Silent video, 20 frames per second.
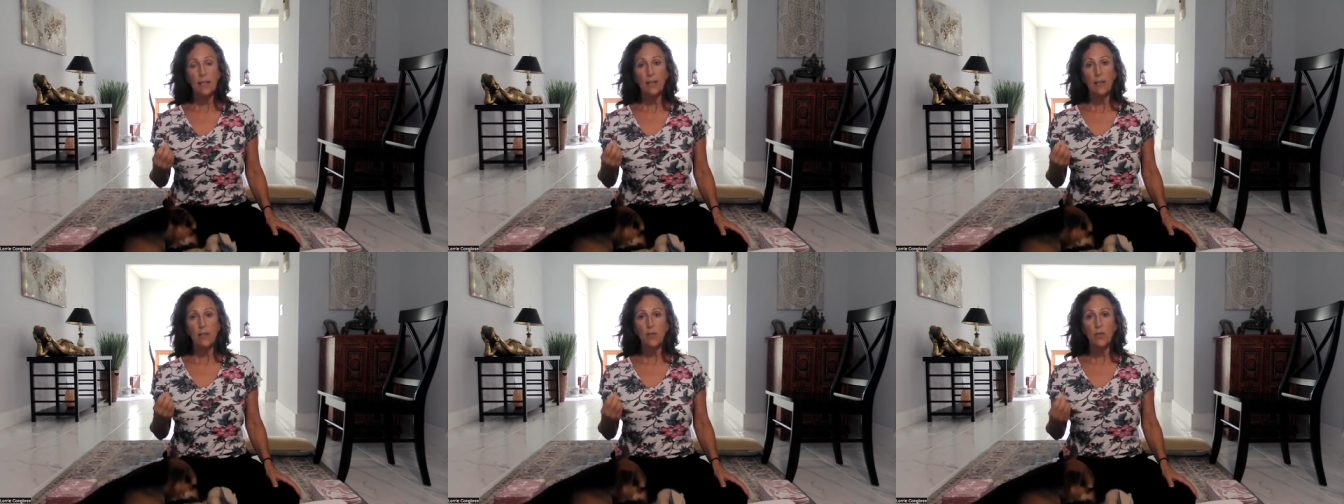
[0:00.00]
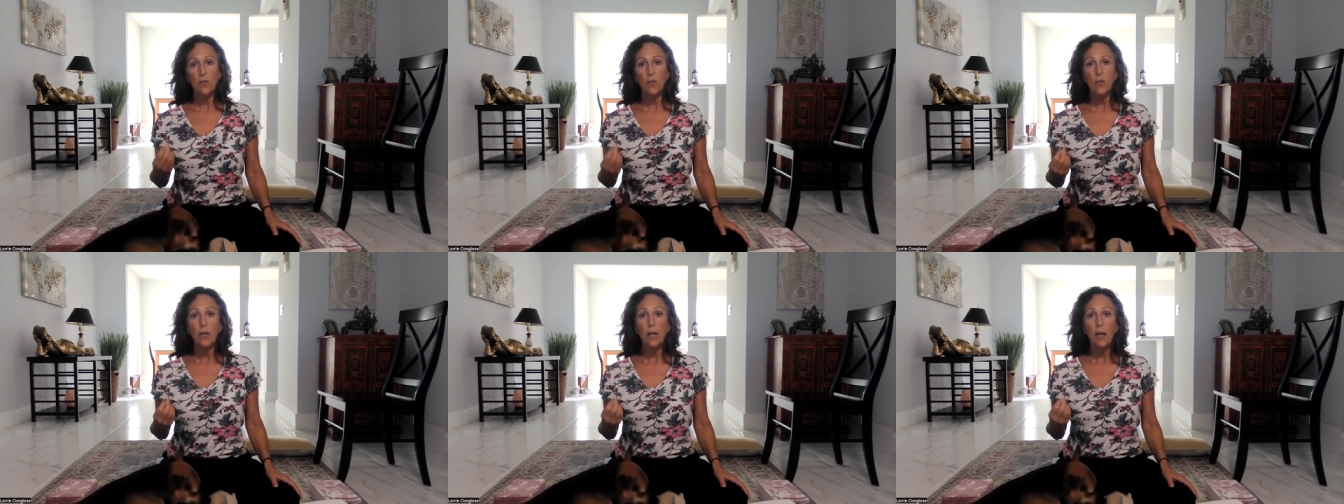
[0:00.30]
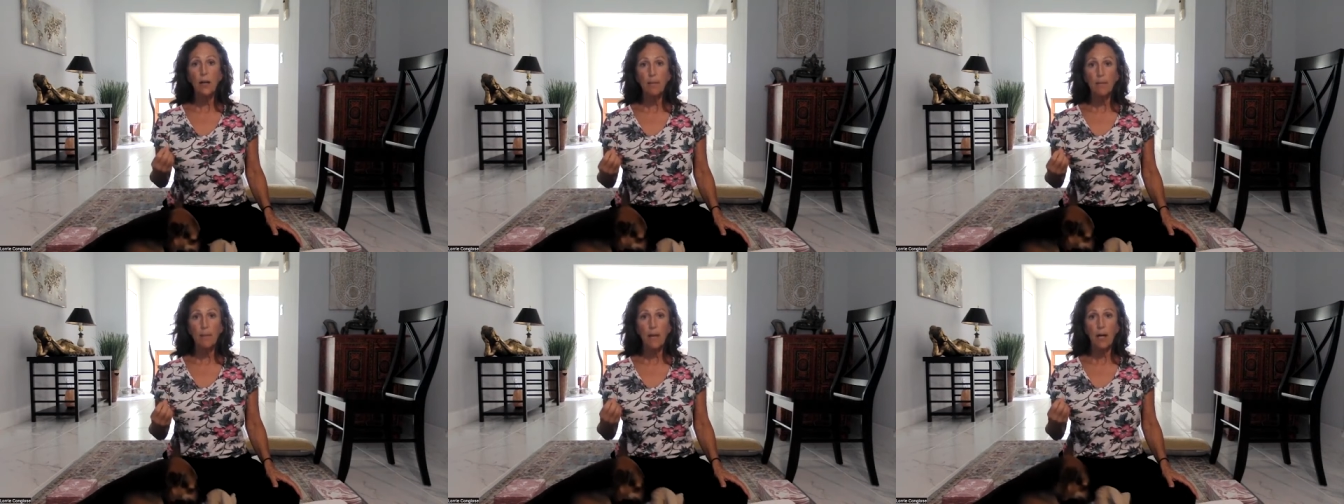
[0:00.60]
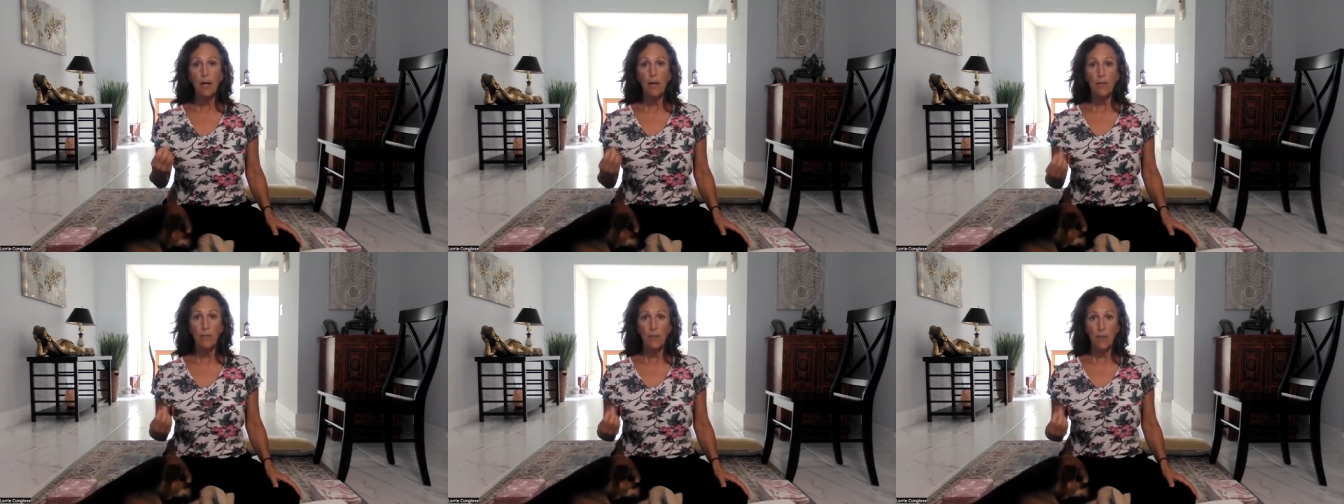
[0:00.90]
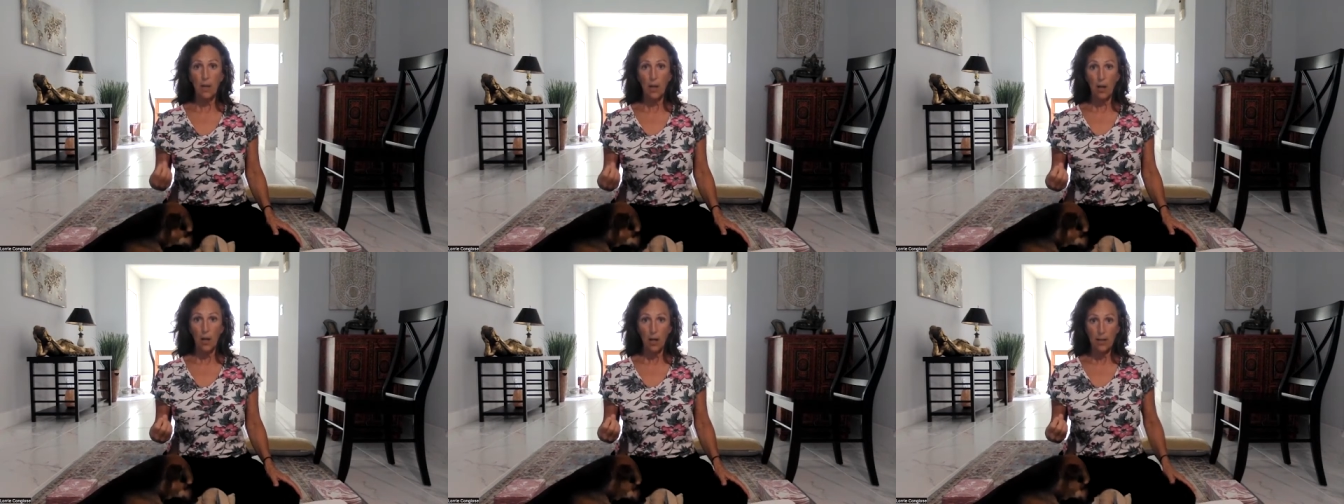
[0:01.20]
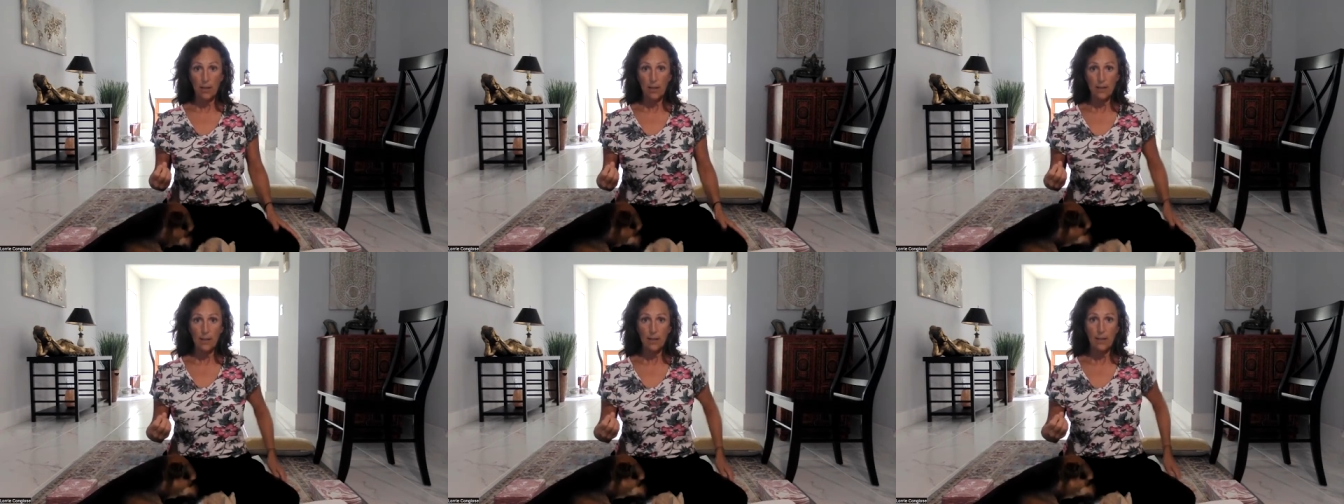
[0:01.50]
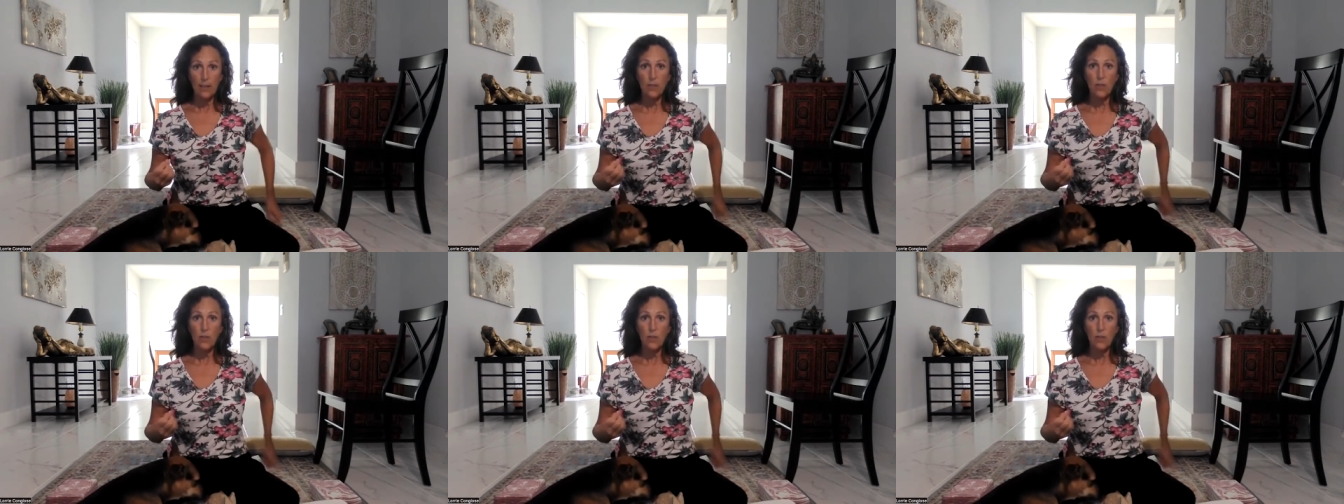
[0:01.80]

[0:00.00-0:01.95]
the Sukham of the asana.